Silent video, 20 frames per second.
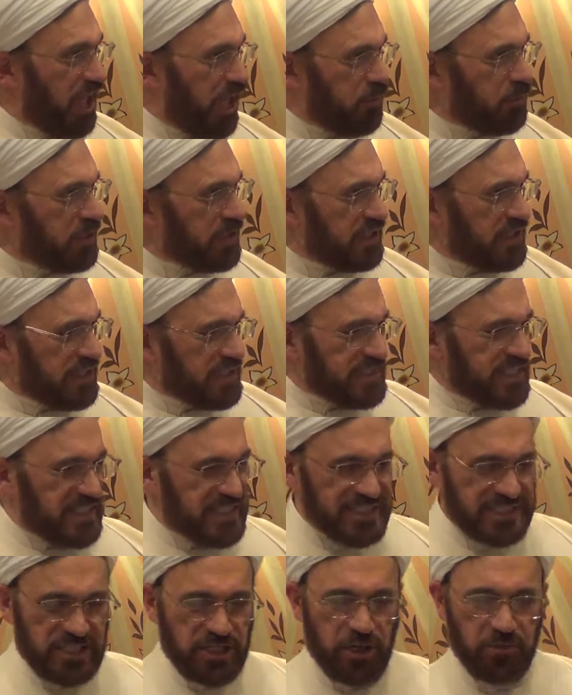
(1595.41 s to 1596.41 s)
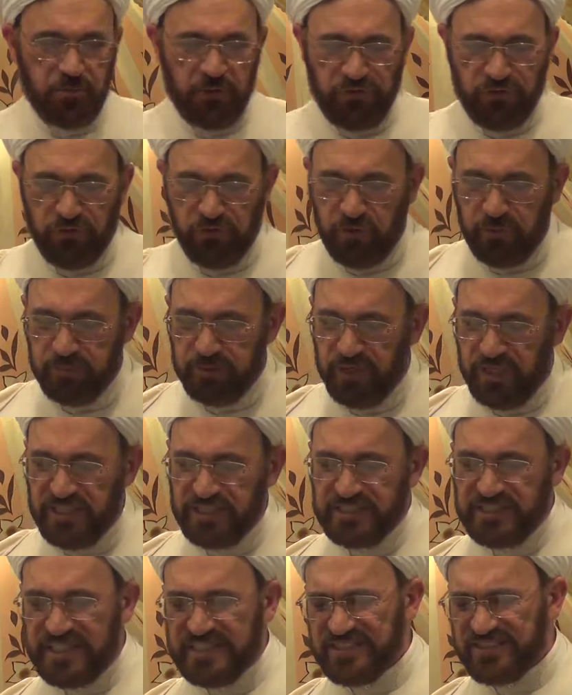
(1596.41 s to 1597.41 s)
I mean, this Islamophobia
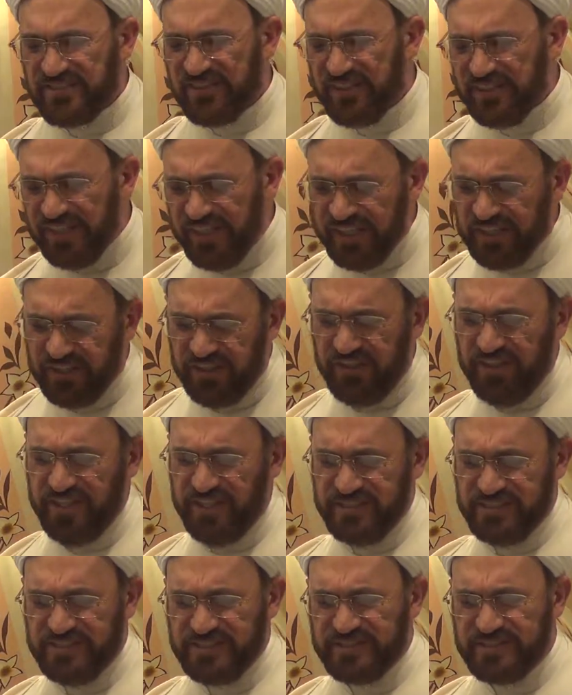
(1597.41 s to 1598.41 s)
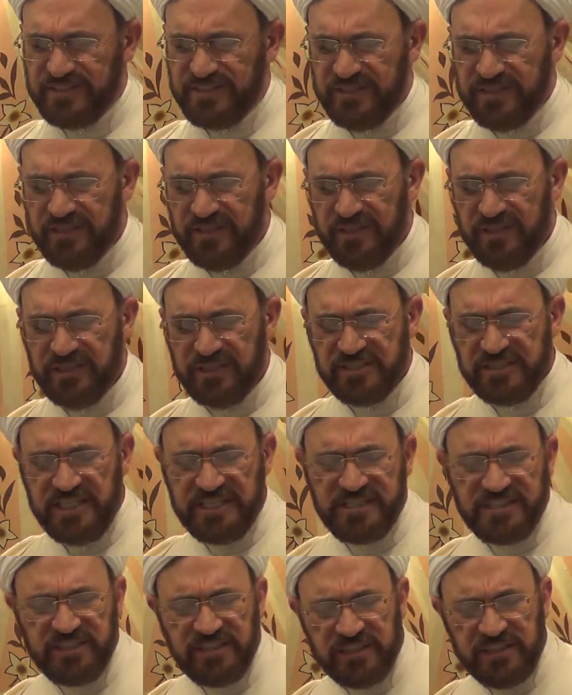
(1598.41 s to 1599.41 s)
is just ridiculous.
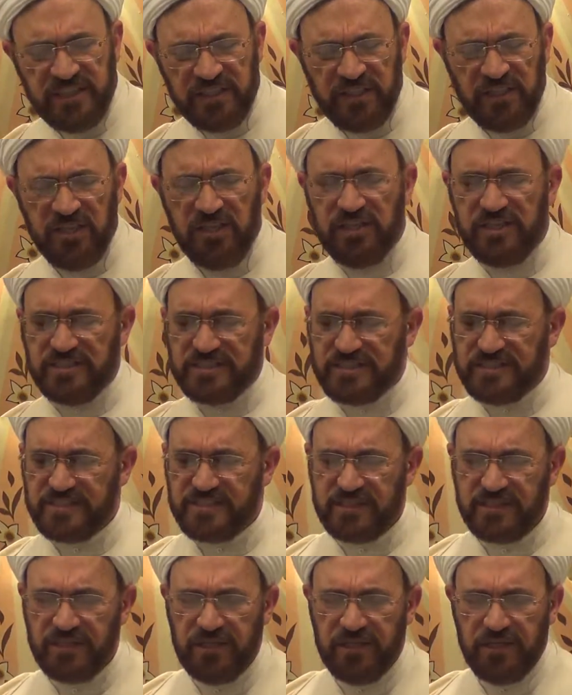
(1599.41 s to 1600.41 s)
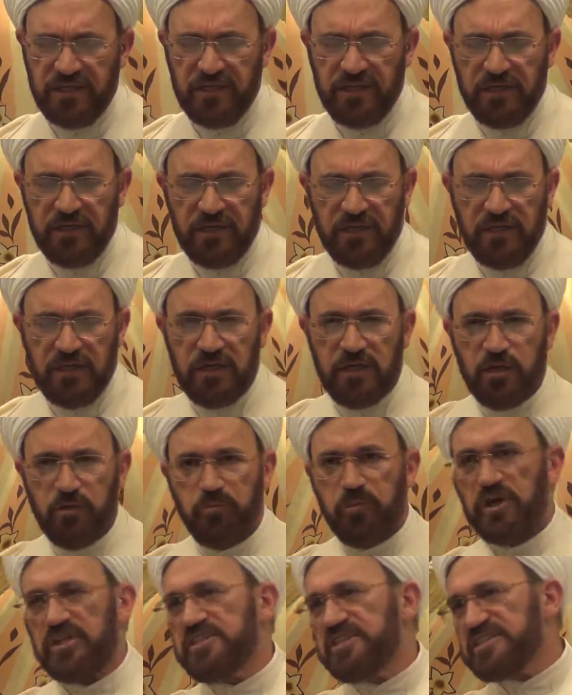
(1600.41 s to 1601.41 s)
Just ridiculous.
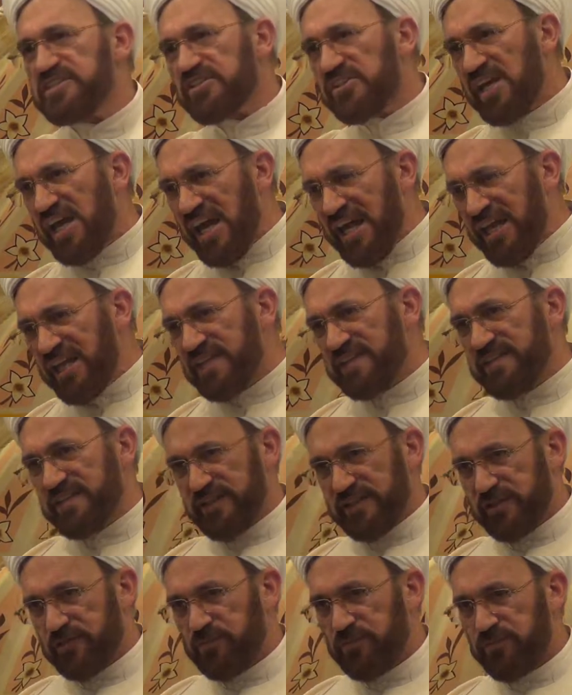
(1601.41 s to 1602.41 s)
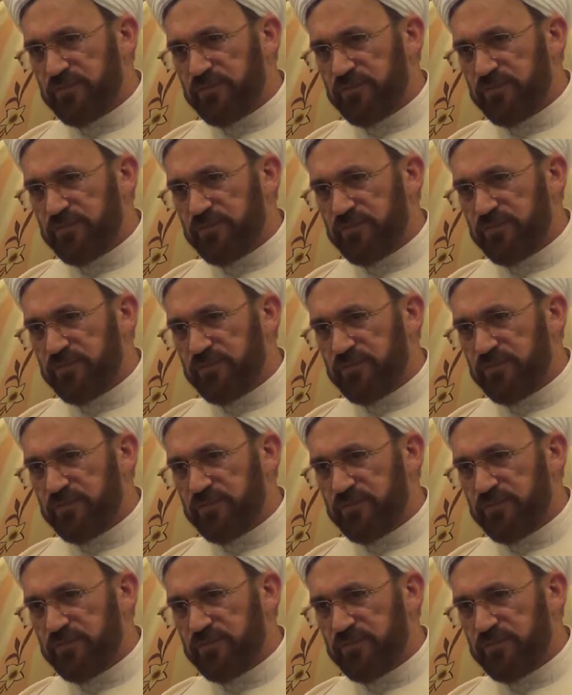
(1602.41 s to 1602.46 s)
But it's reality.